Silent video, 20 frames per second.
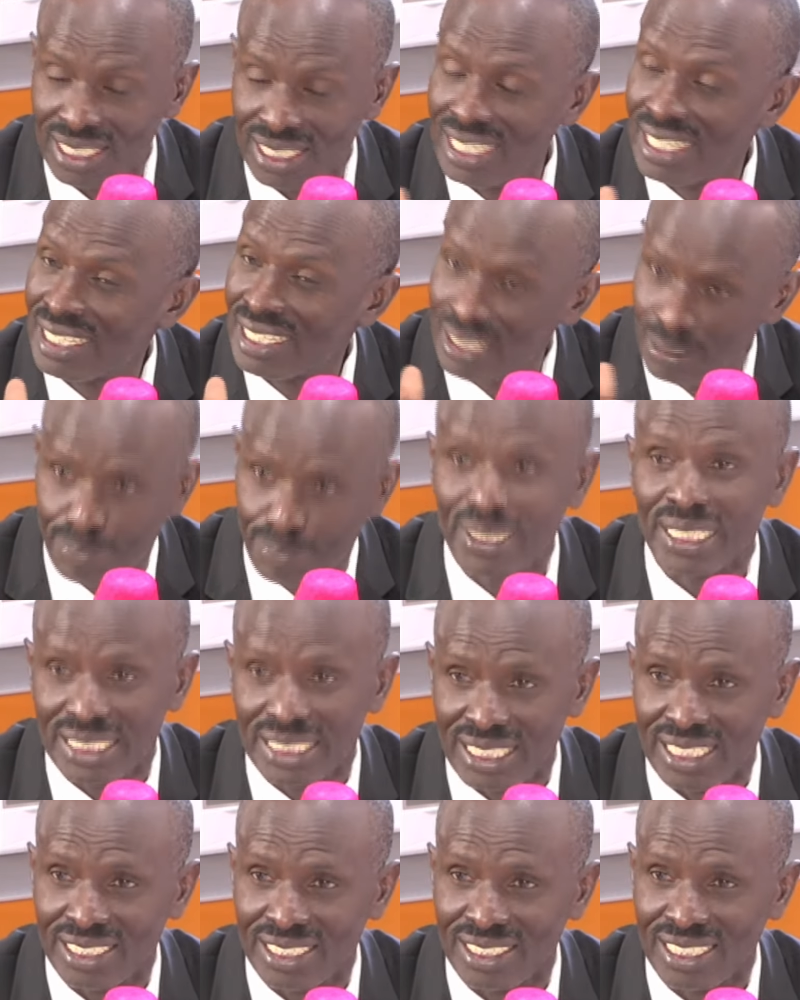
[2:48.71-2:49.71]
Yep. The
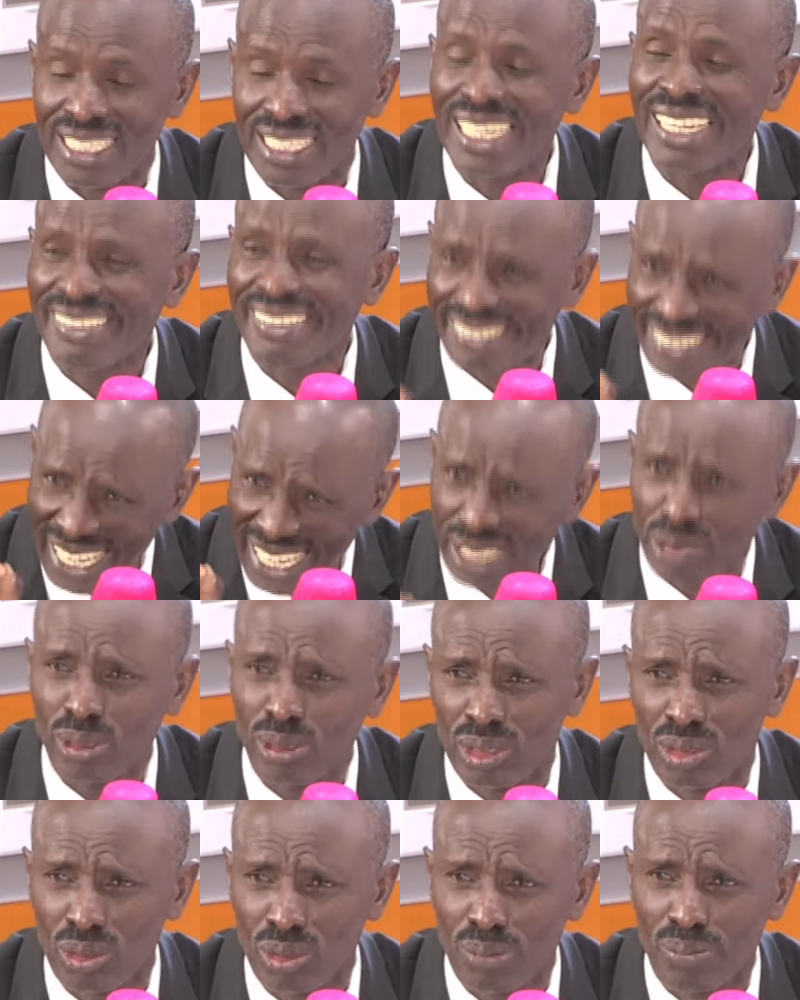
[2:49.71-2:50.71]
presence. Yep. That
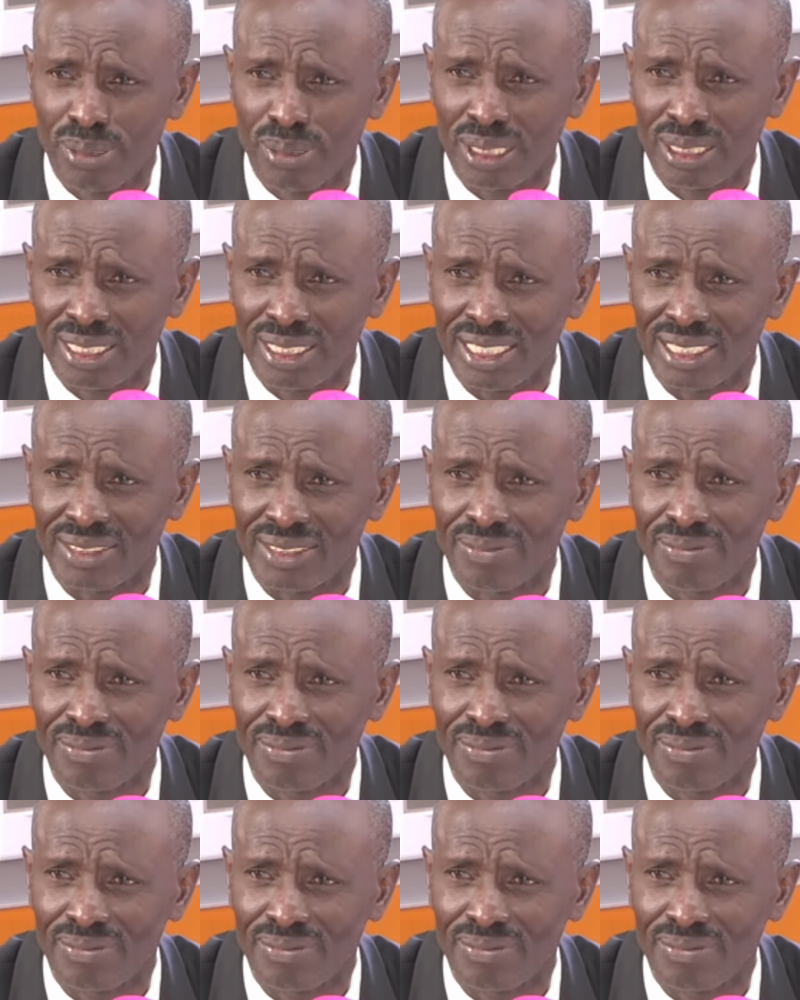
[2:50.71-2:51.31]
was good progress.